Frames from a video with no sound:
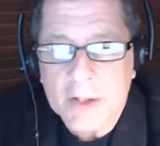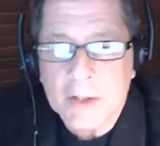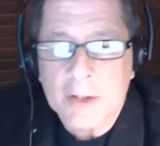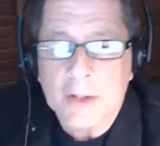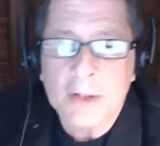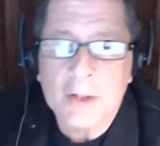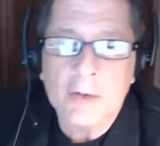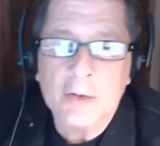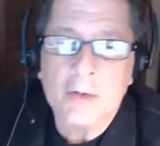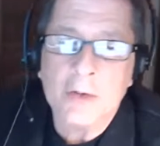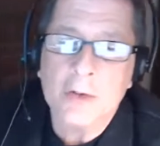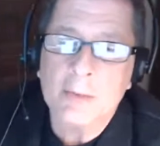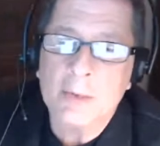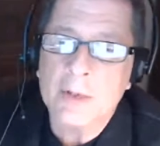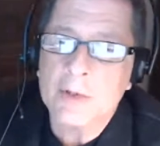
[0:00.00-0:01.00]
on the
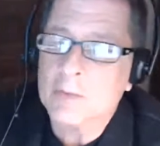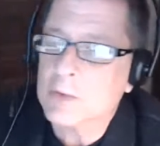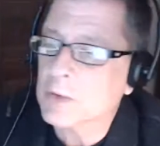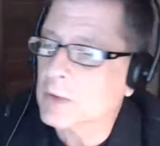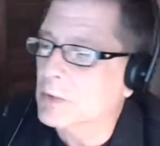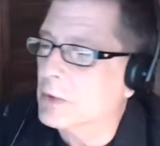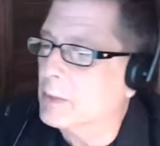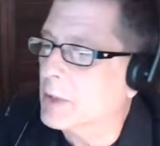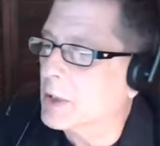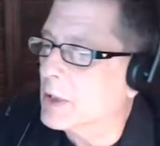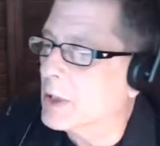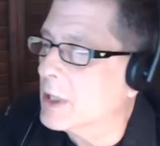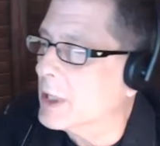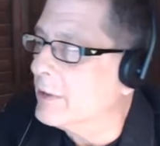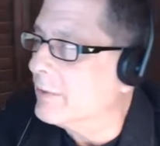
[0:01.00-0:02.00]
YouTube as we're streaming
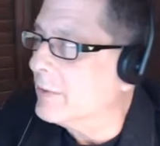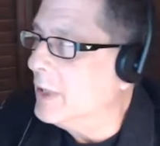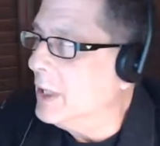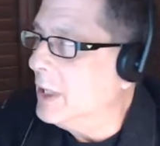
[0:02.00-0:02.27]
live.